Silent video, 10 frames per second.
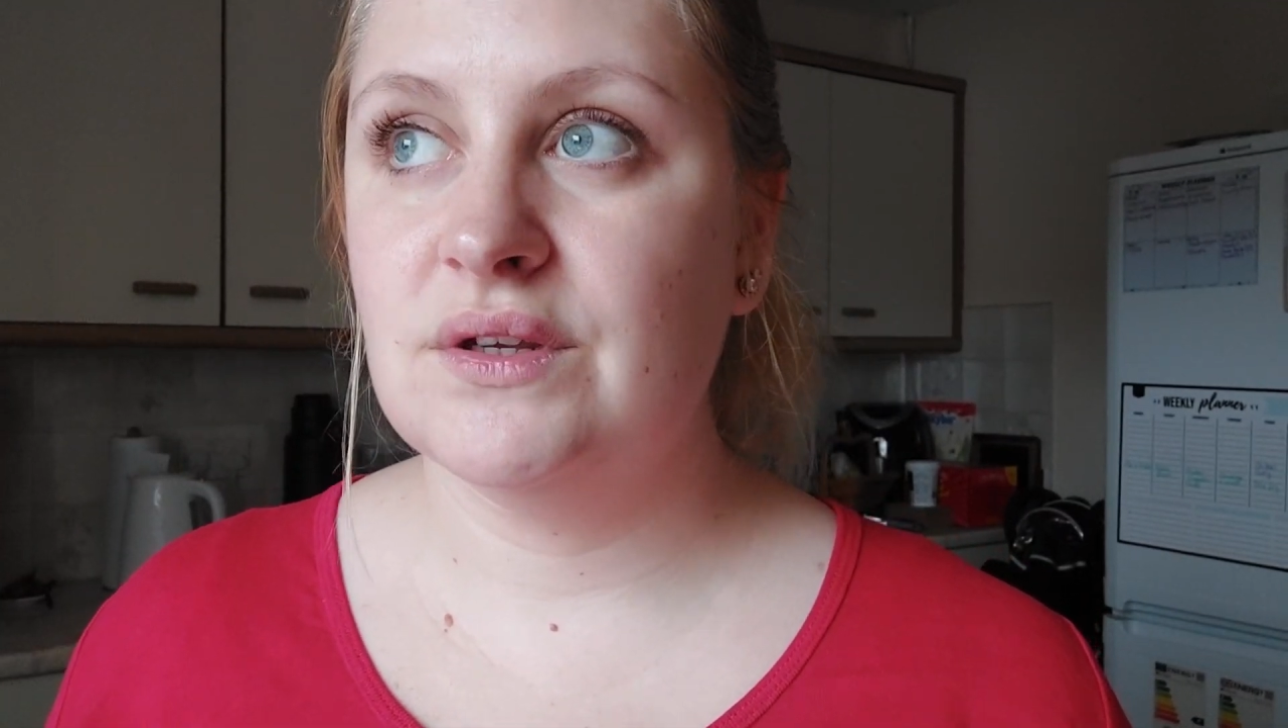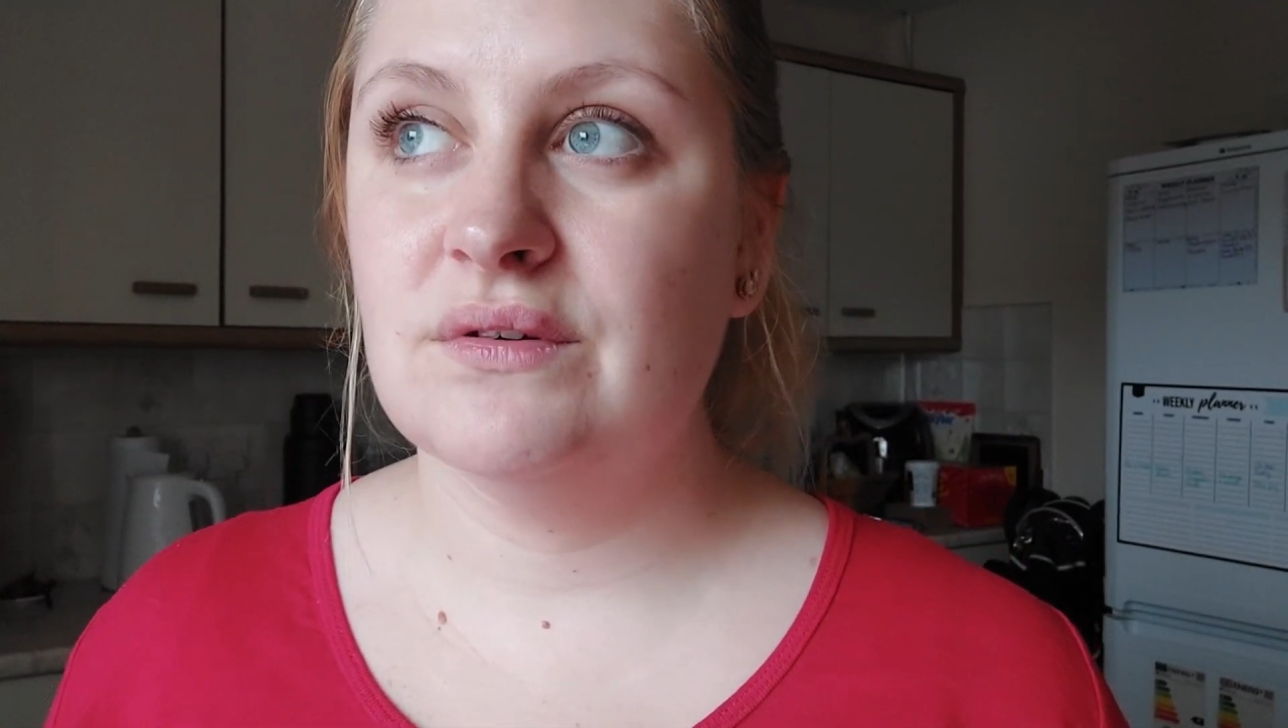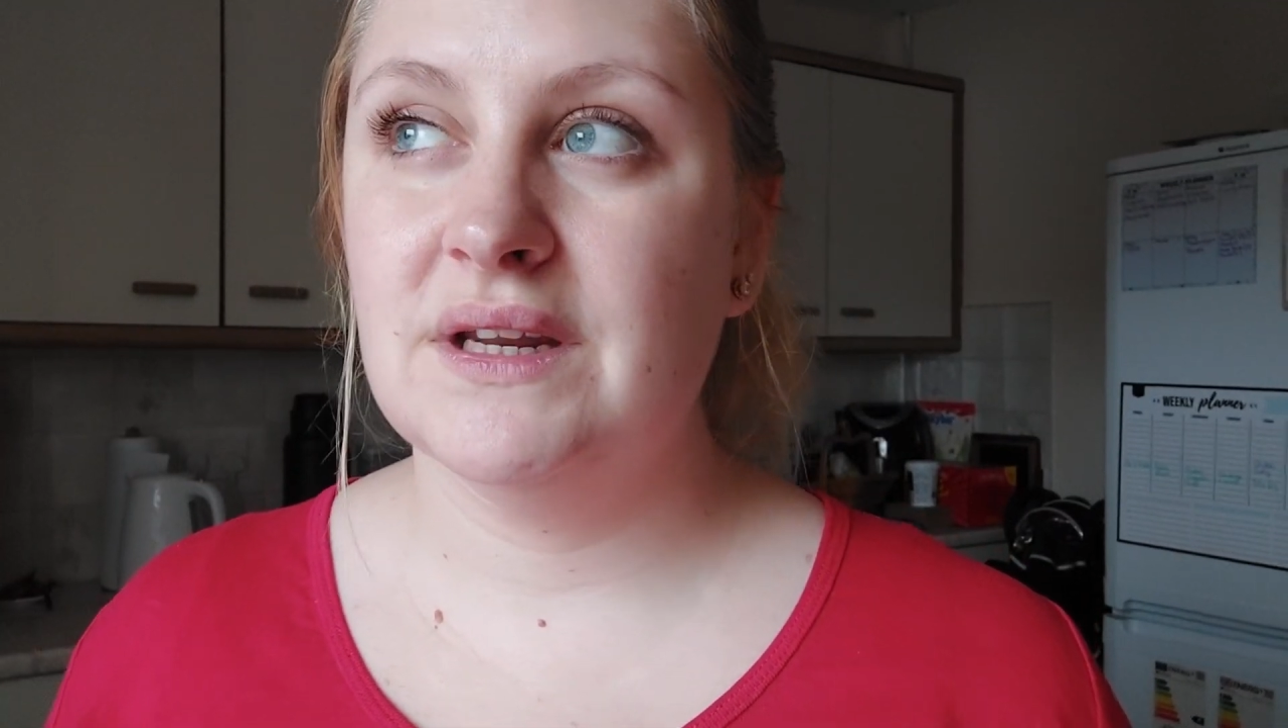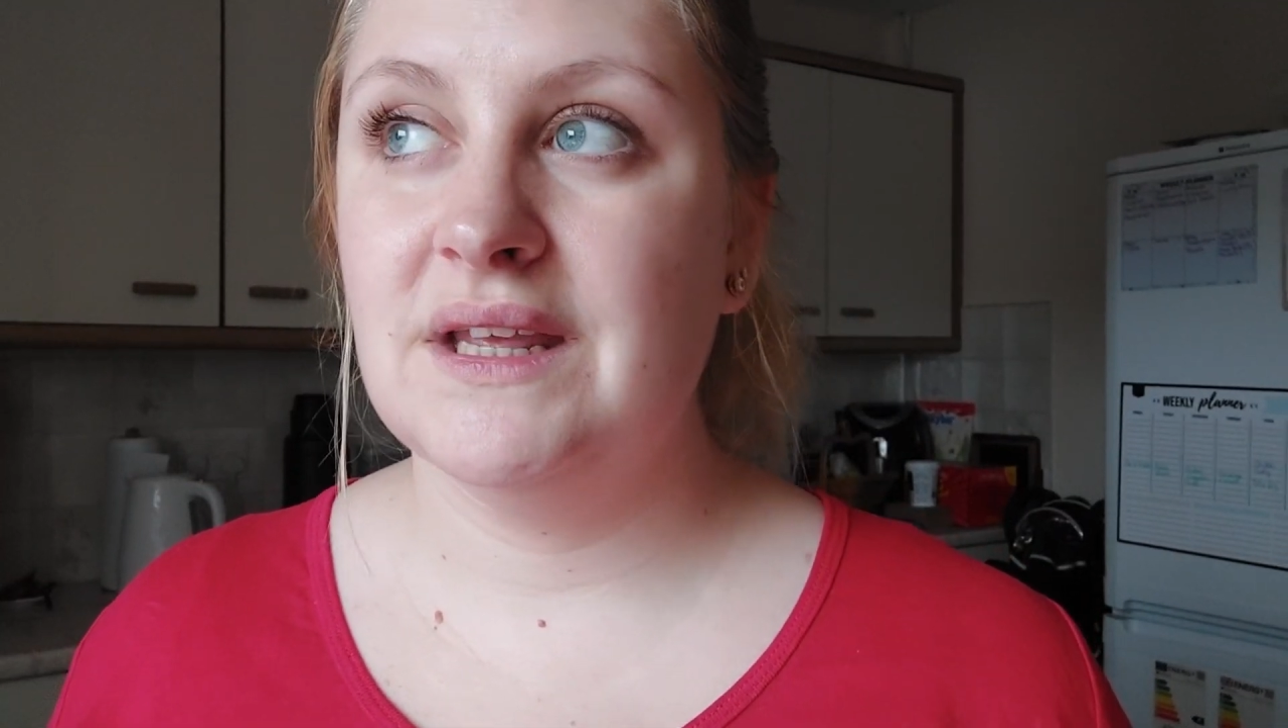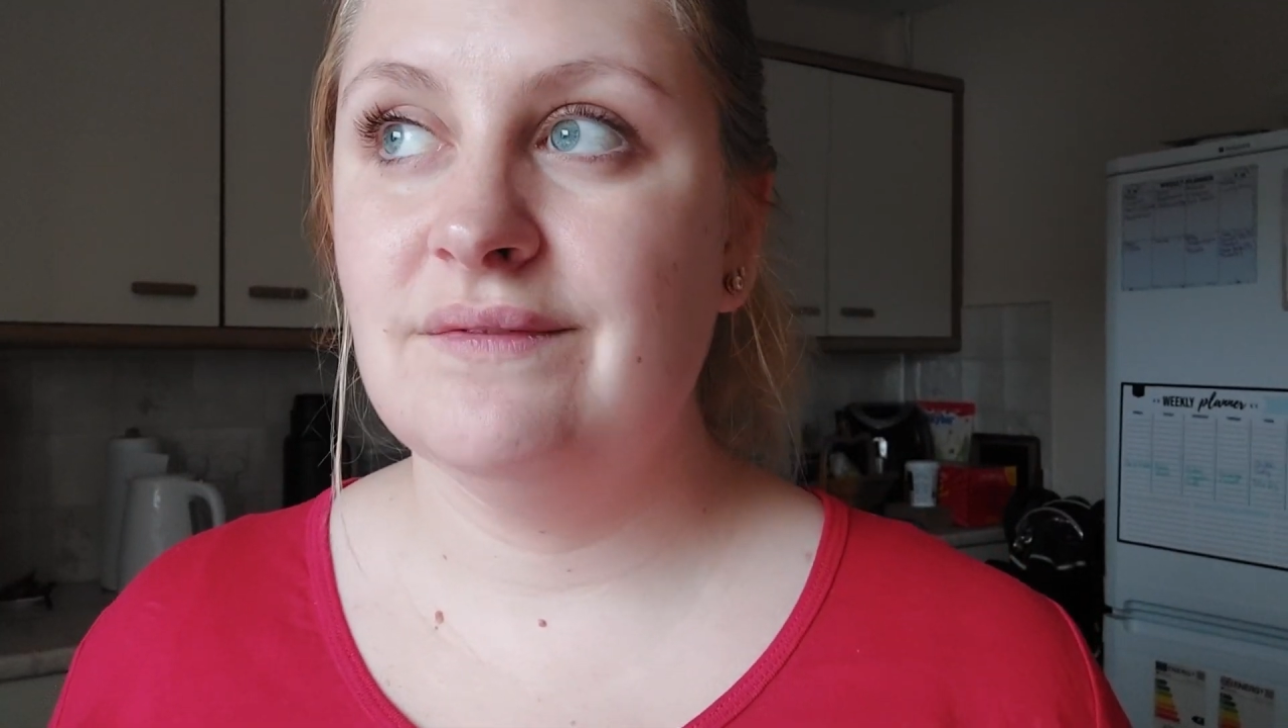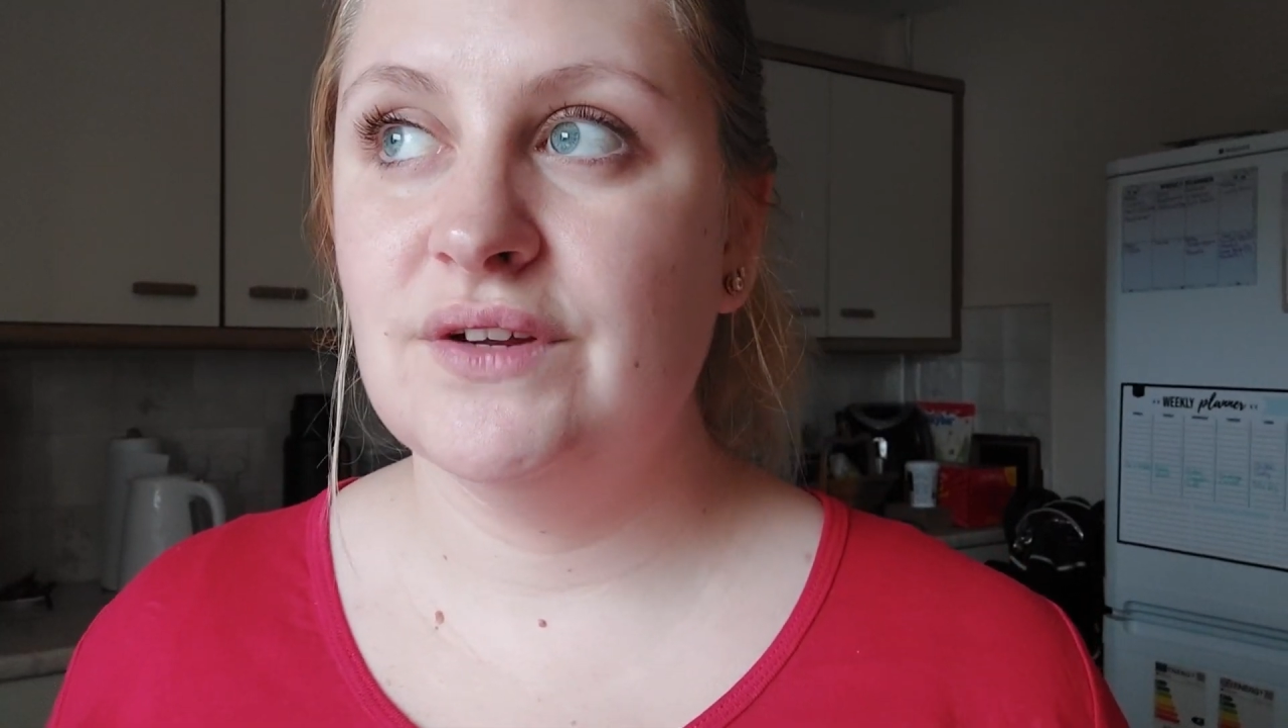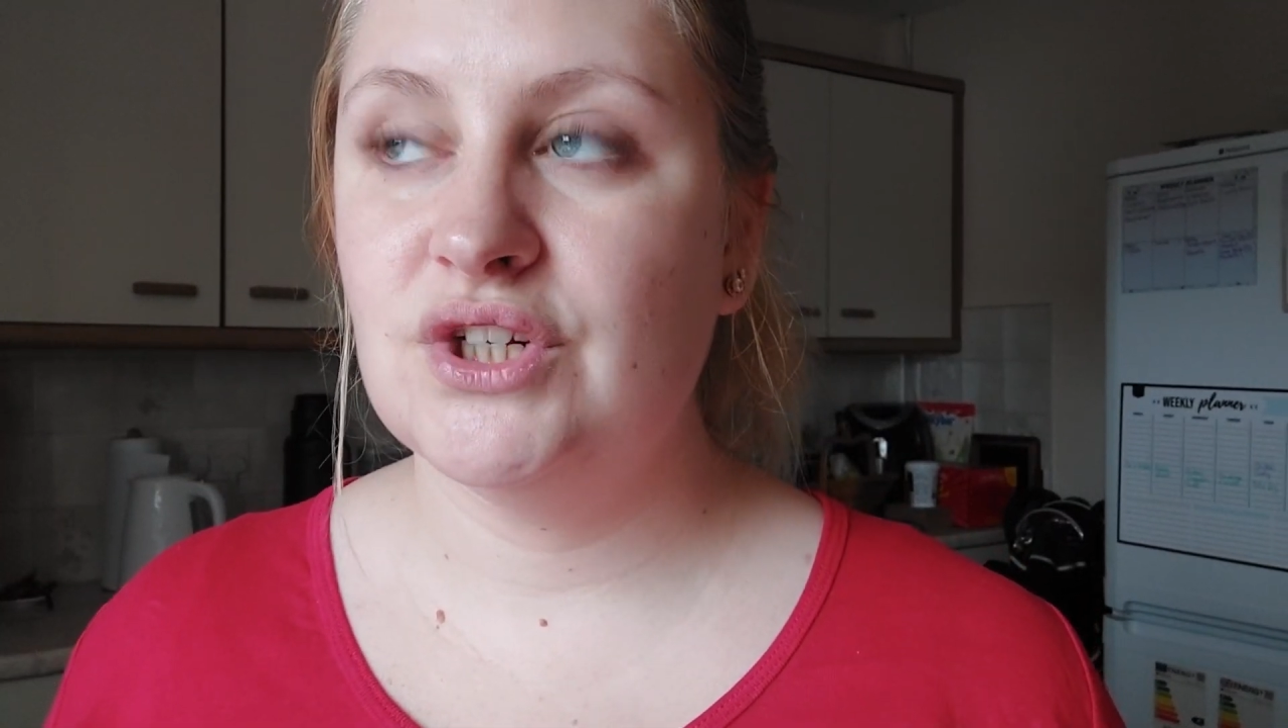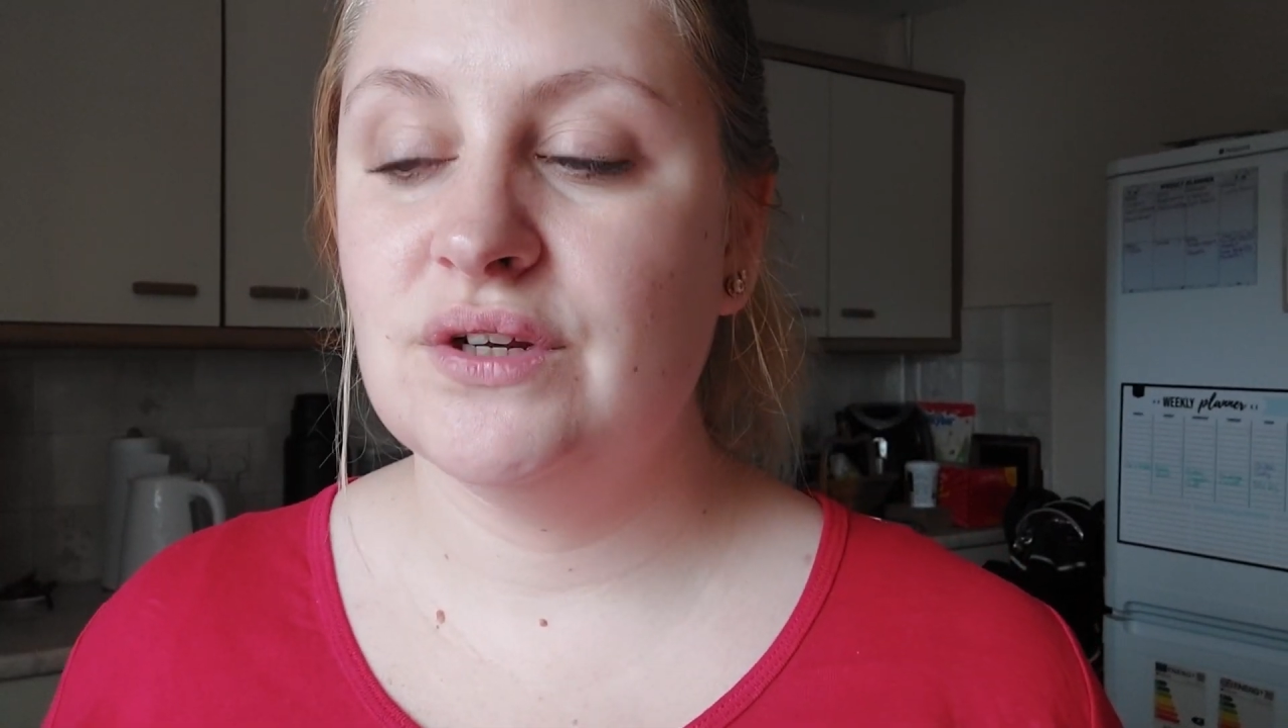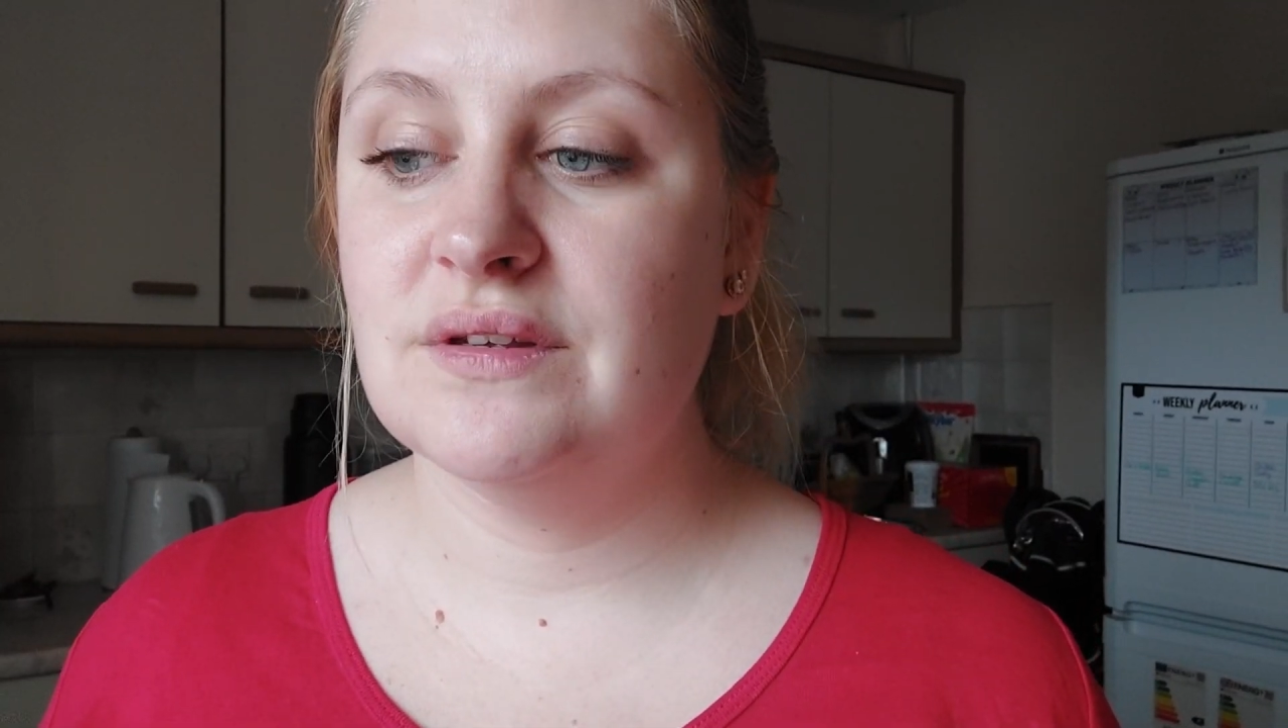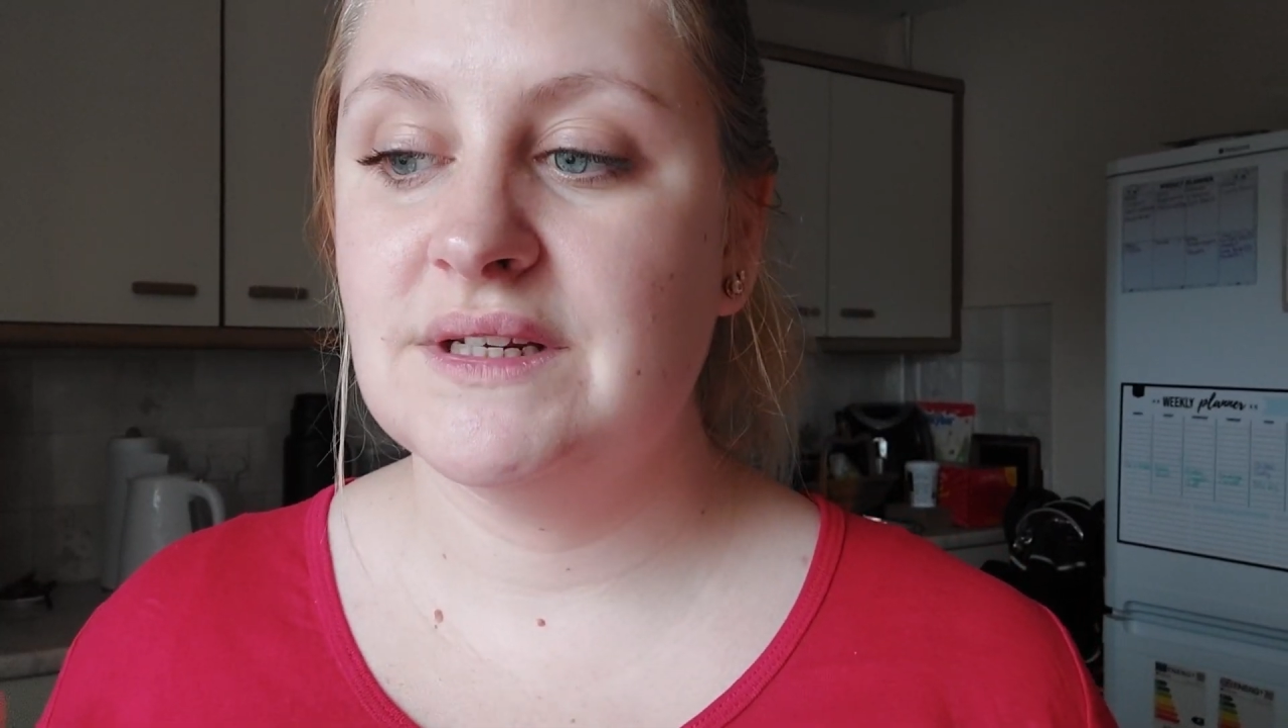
You can either choose